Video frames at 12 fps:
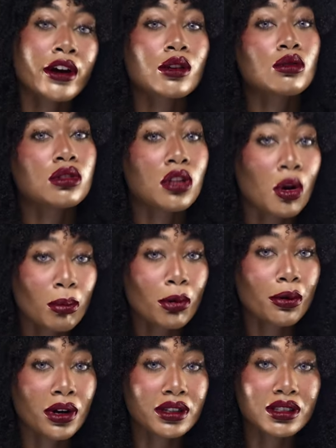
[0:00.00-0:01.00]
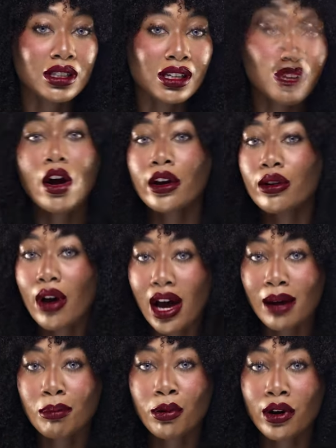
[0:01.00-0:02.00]
are you low porosity? Are you high
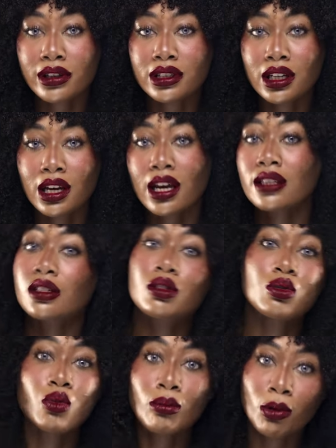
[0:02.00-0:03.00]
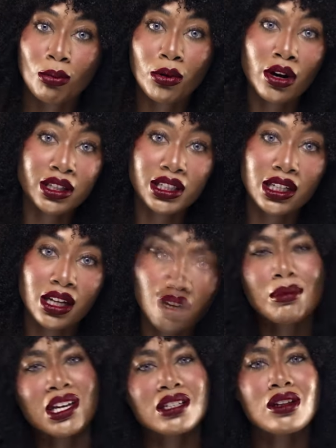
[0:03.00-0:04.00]
porosity? Is it a normal porosity?
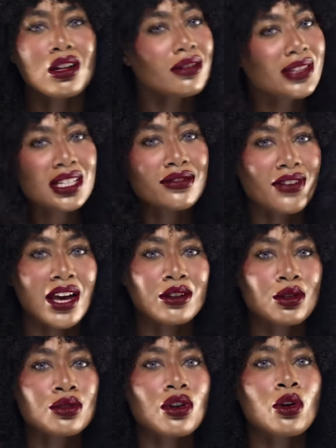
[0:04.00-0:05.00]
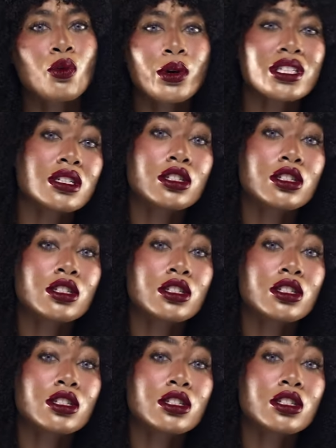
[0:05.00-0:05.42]
Because all of these factors are going to